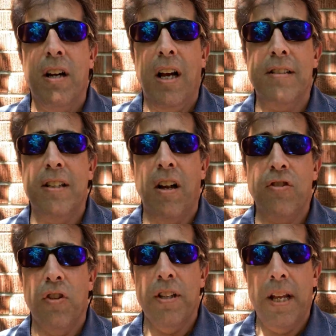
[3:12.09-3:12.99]
I said, I
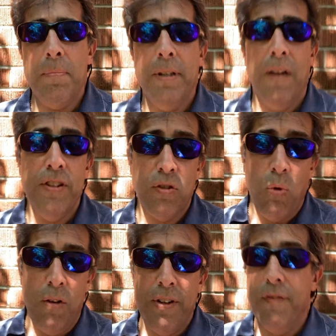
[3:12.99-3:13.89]
saw the neighbor every so
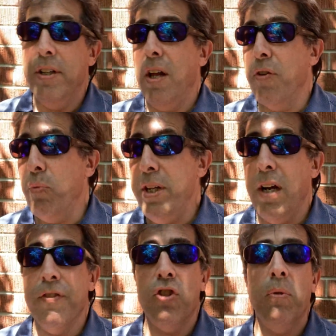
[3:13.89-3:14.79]
often, every other week,
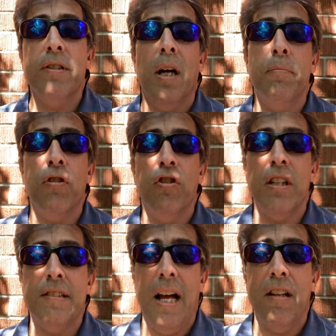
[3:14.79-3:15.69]
every 2 weeks, comes to look at
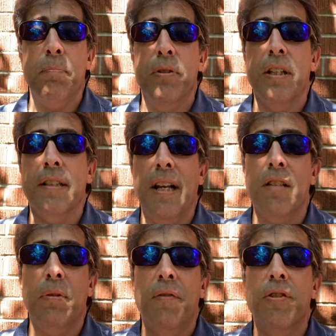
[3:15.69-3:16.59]
his house, building his
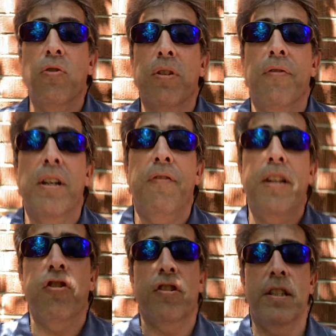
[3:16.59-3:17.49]
house, whatever they're doing, the
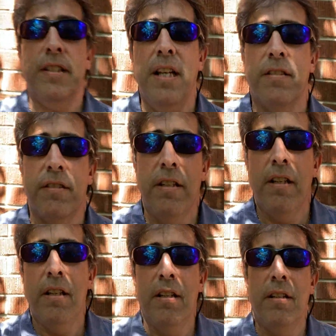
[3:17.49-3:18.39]
renovations in his house.
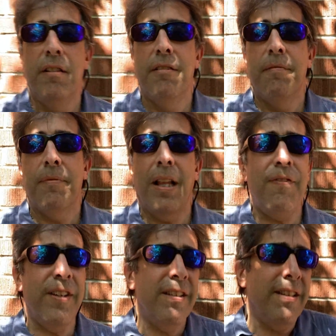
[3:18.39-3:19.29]
Well, I
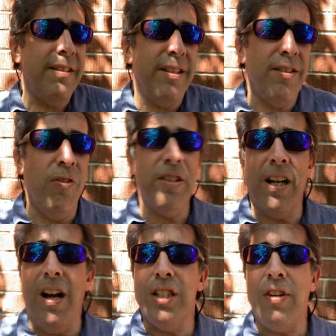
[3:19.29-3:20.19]
figured, don't the
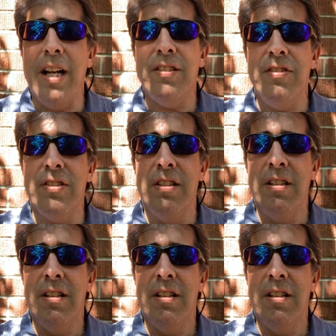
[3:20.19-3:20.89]
contractors